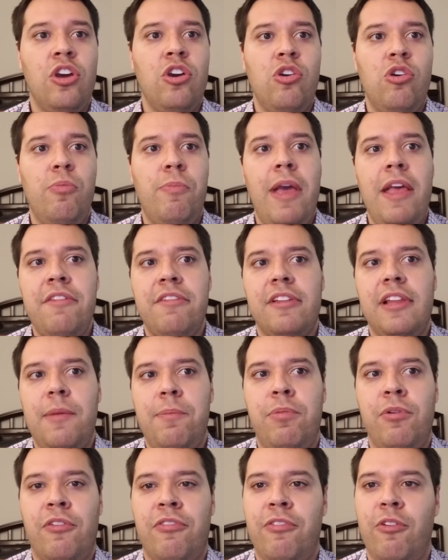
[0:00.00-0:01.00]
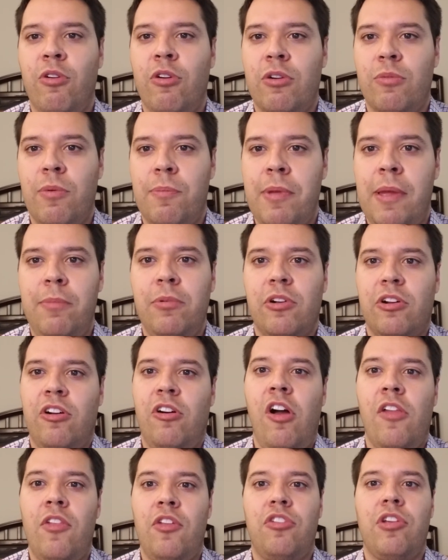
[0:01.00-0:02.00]
who basically put forward what people are
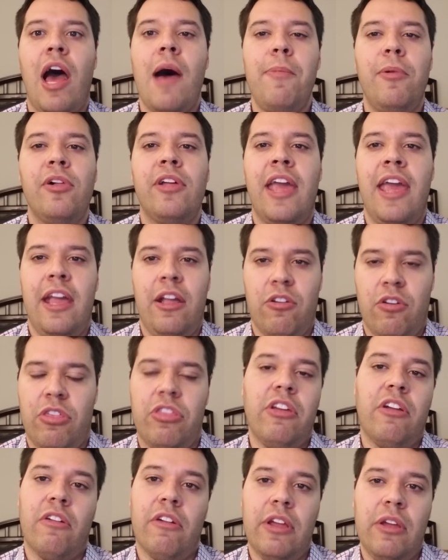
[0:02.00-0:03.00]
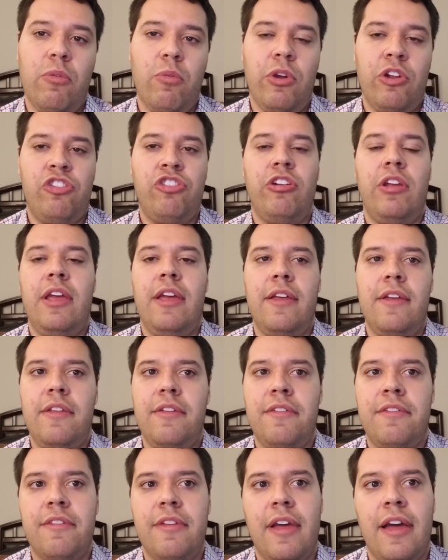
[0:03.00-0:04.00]
calling the Doppelganger Theory, which
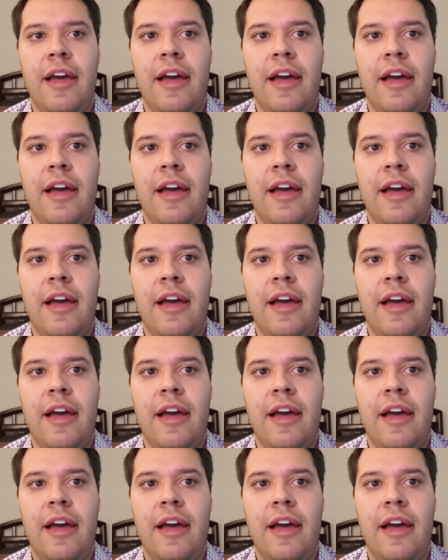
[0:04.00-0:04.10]
is,